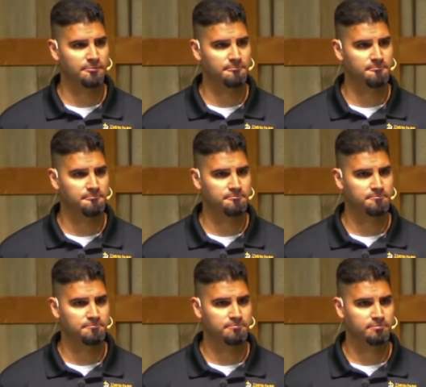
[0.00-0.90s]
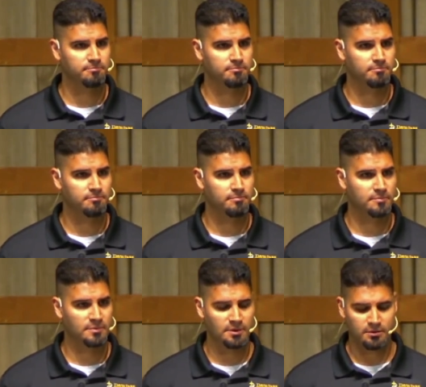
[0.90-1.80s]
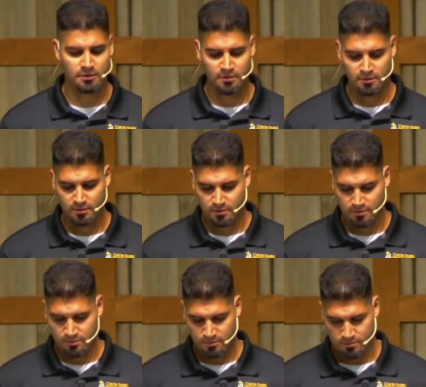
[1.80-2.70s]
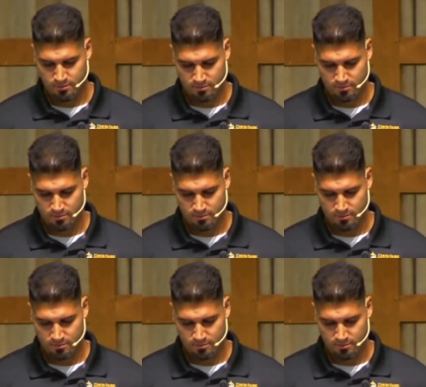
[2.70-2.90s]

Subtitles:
(silence)